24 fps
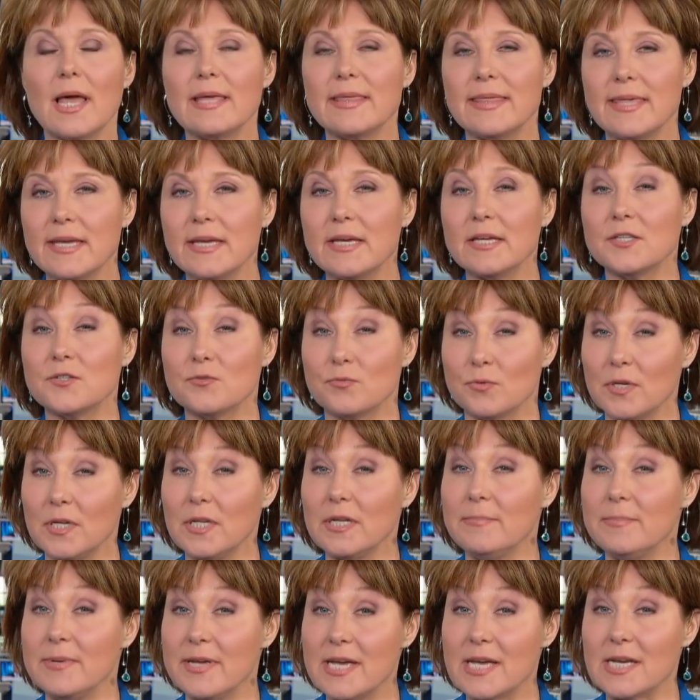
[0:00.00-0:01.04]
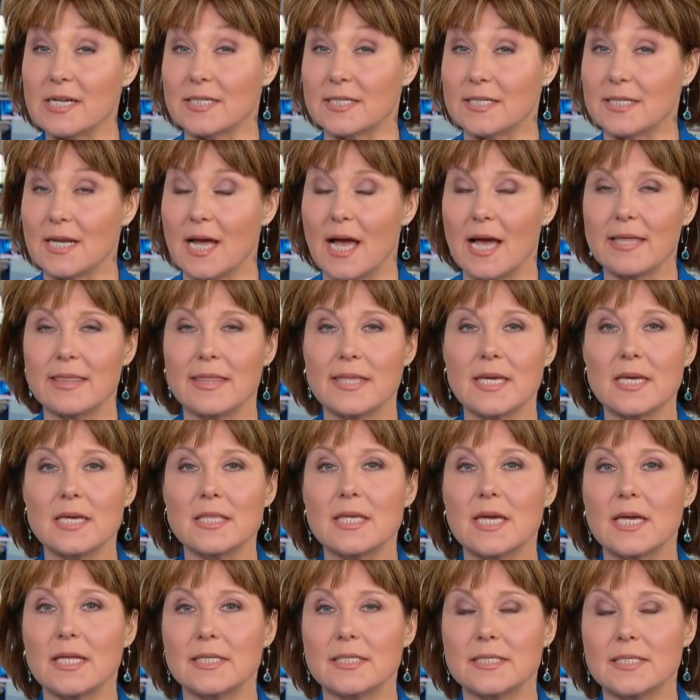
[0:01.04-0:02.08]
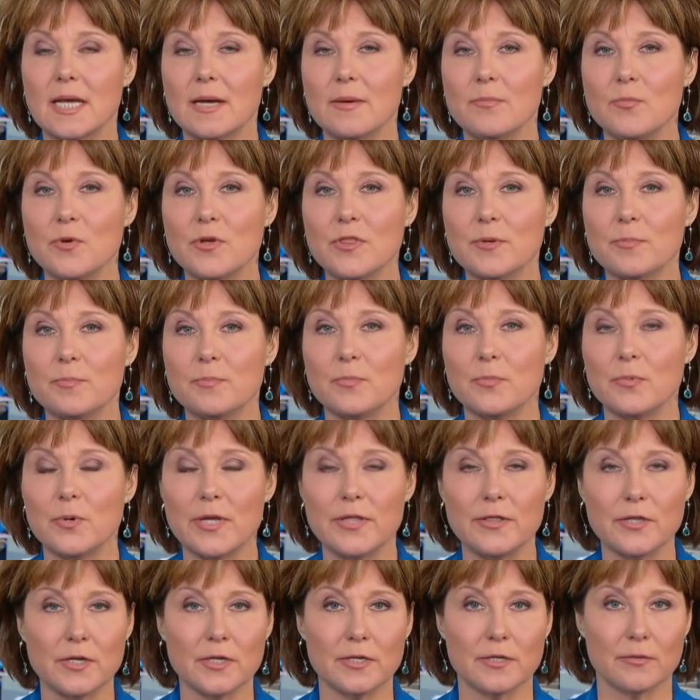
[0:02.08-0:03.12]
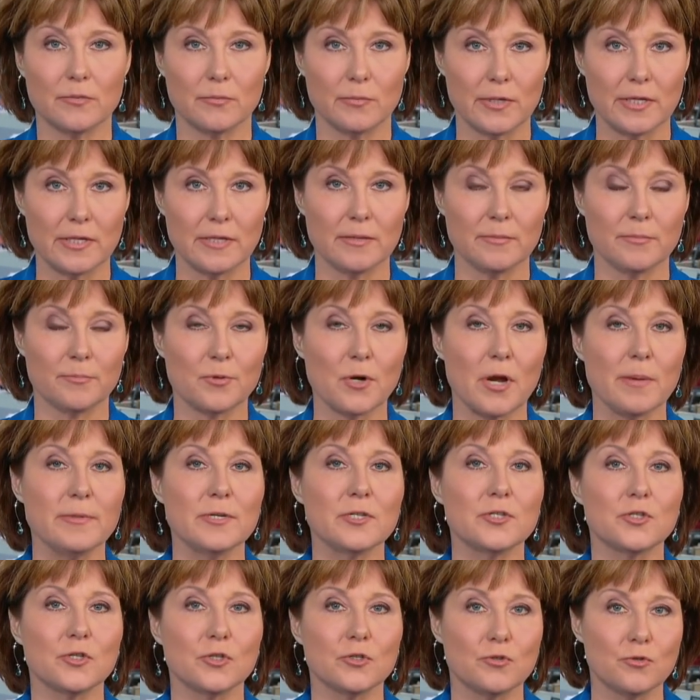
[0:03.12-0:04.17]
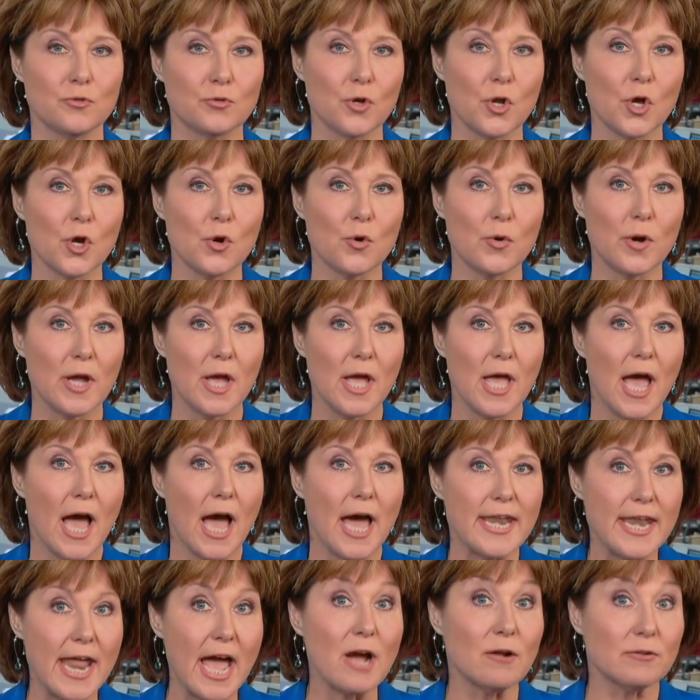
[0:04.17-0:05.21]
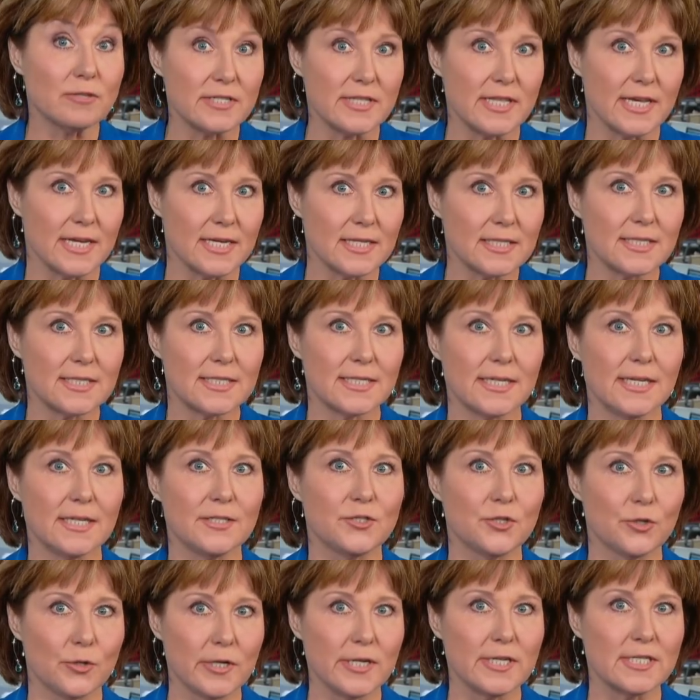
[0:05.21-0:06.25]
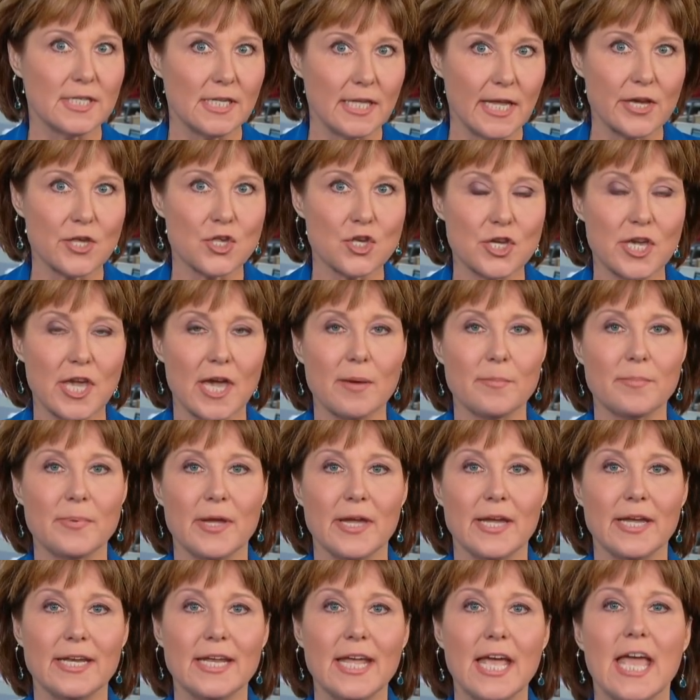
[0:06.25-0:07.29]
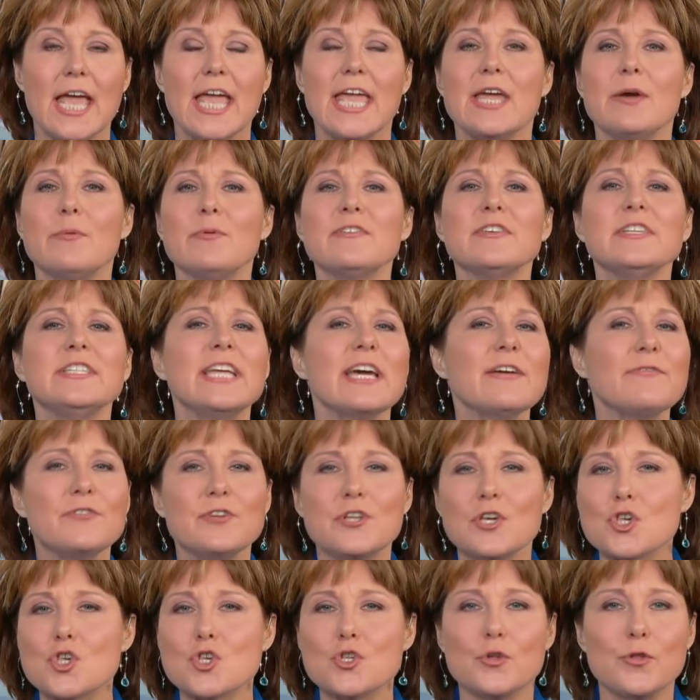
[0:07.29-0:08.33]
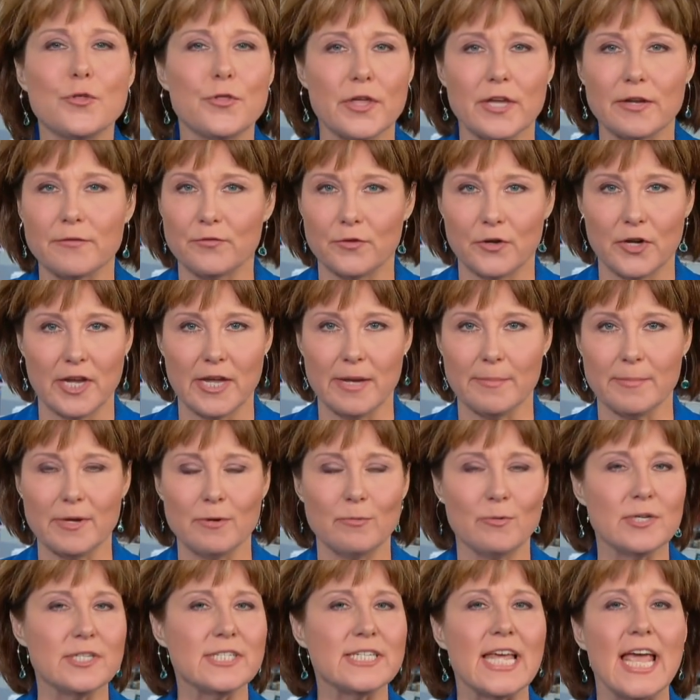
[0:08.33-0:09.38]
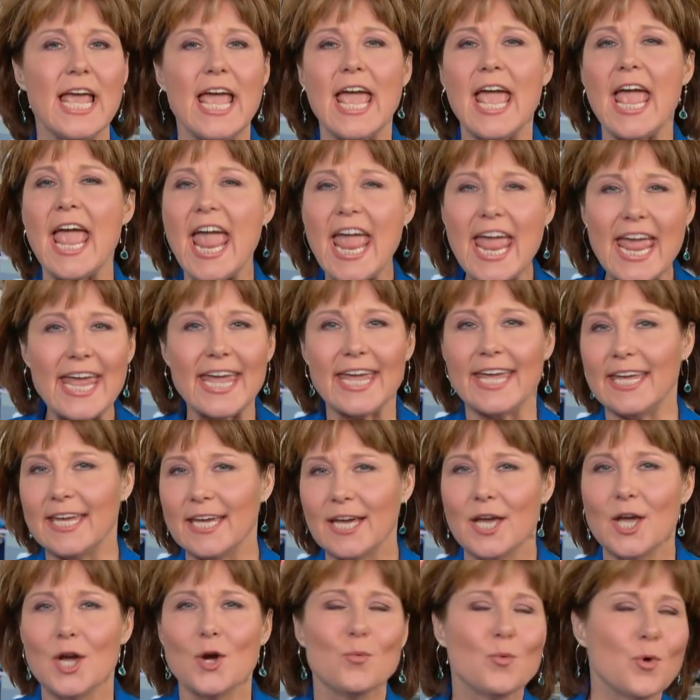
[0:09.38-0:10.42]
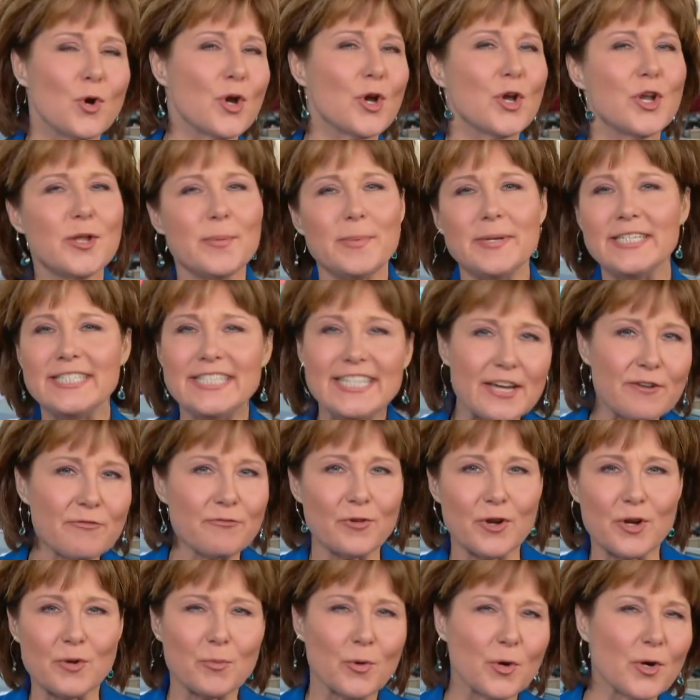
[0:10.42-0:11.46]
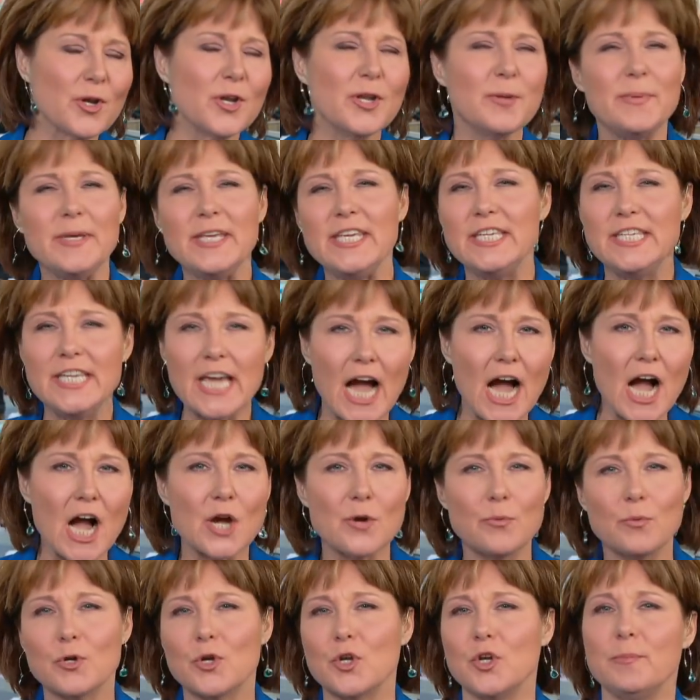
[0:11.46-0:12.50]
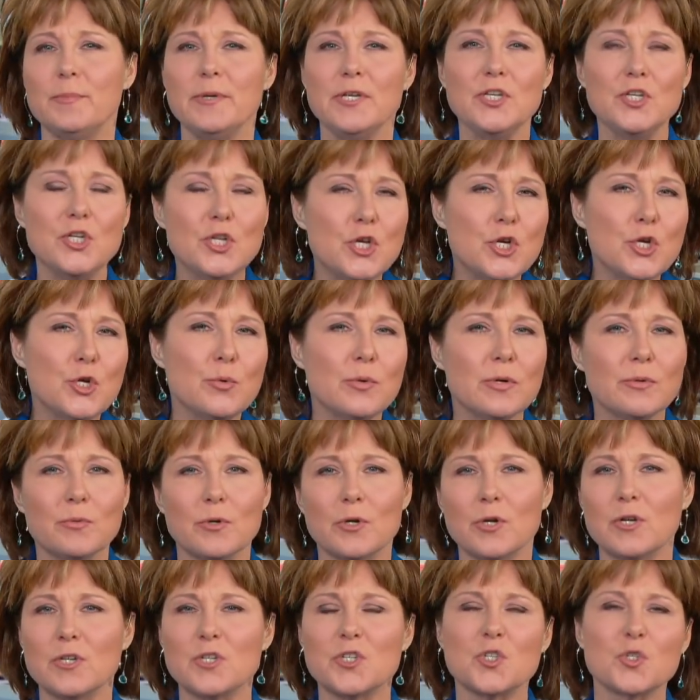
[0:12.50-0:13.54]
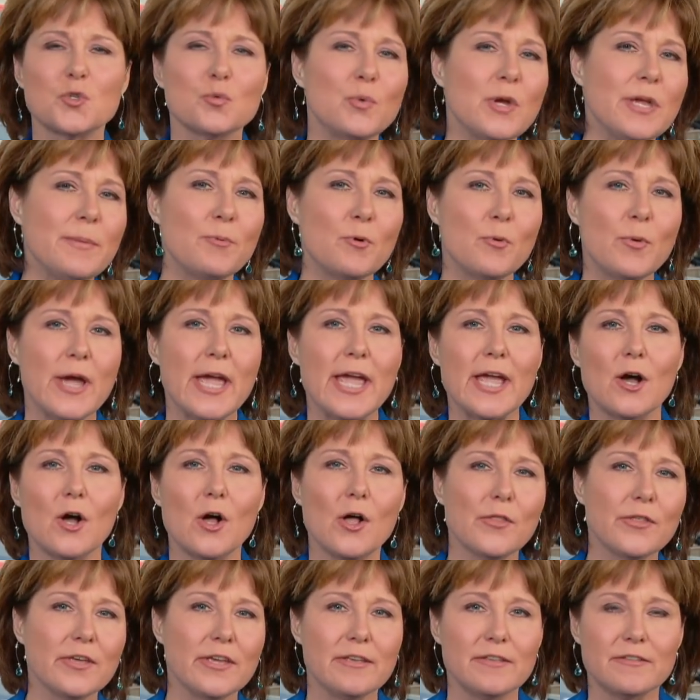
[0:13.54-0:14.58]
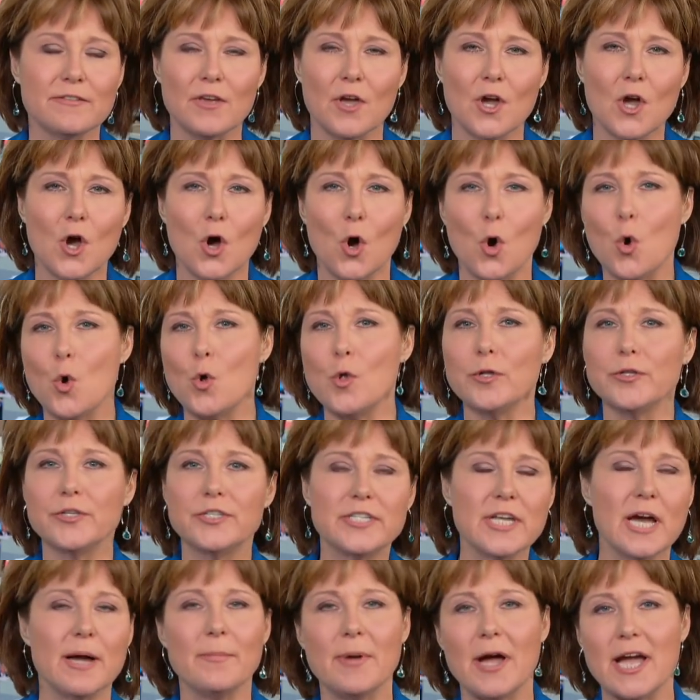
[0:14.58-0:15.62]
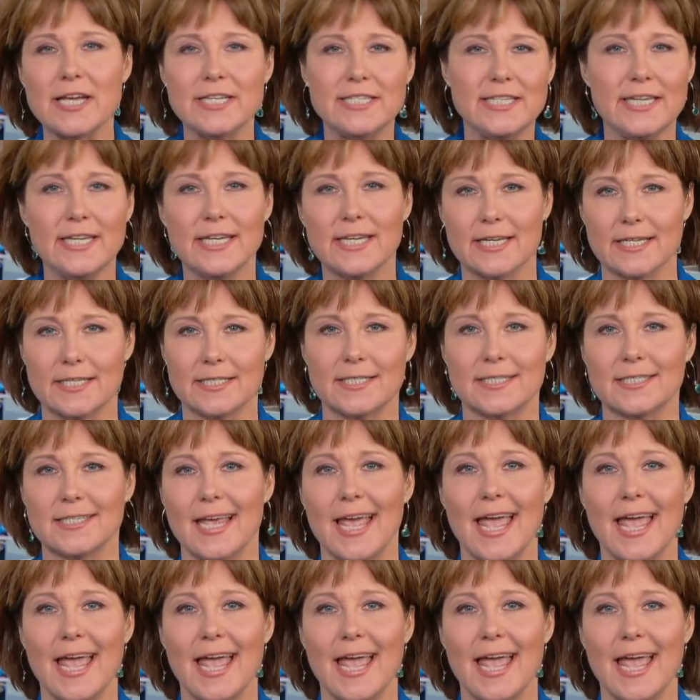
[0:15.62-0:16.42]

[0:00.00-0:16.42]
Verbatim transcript: I think it's really mixed. I think that um, when the when the when Prime Minister Trudeau announced this it, during his election campaign, it was a definitional thing for him. It was, "Hey, we're going to be different. We're going to be young. We're going to be new, and we're going to sweep away all these old dumb ideas."